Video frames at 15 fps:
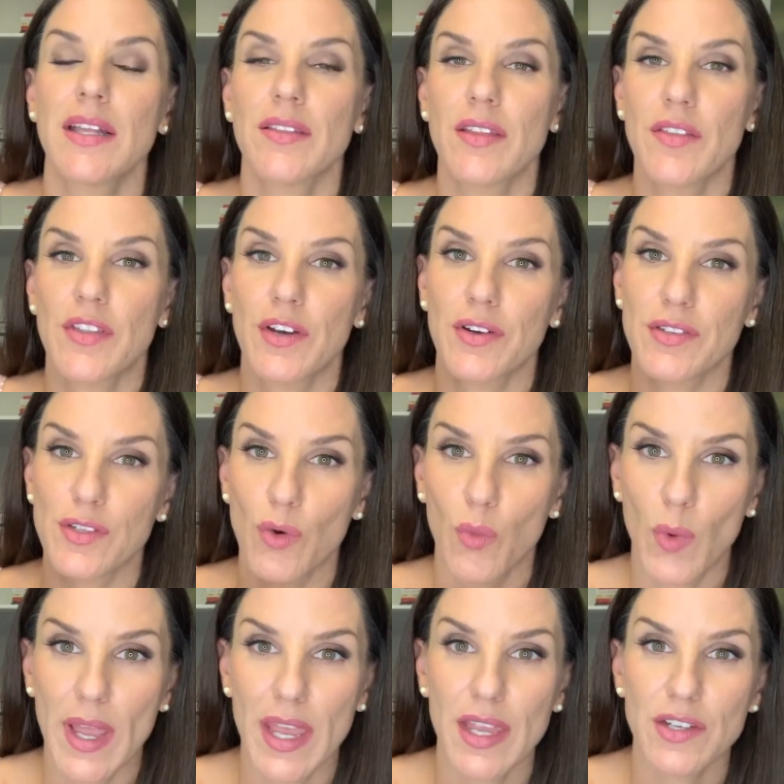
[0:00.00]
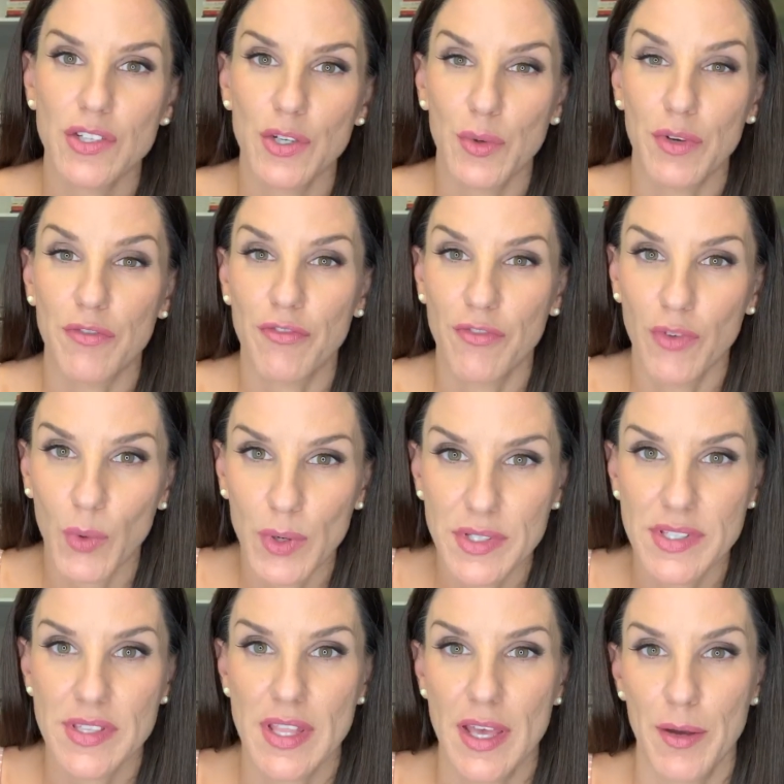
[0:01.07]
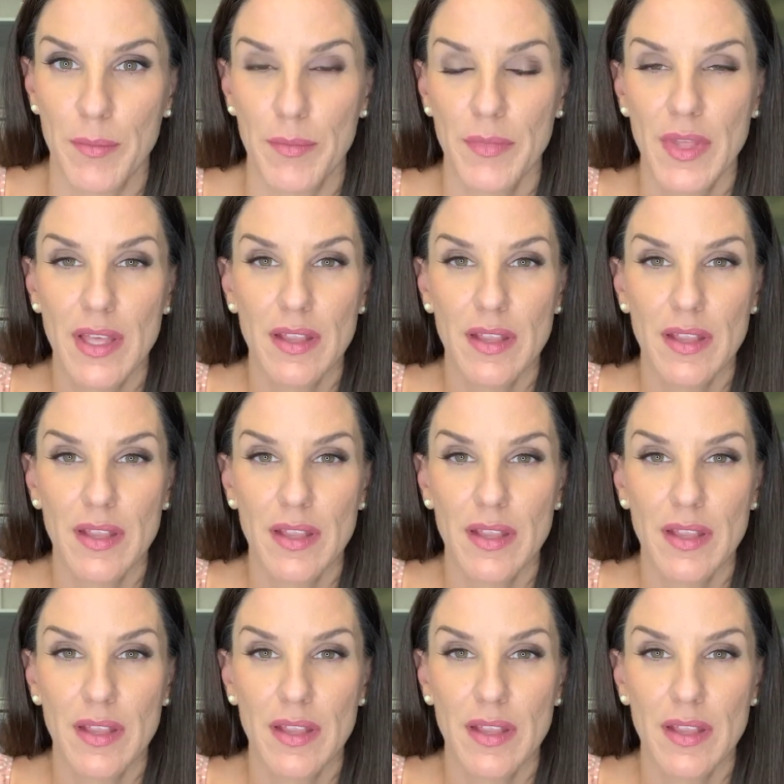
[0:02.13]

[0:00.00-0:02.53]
that there is a way to enforce them.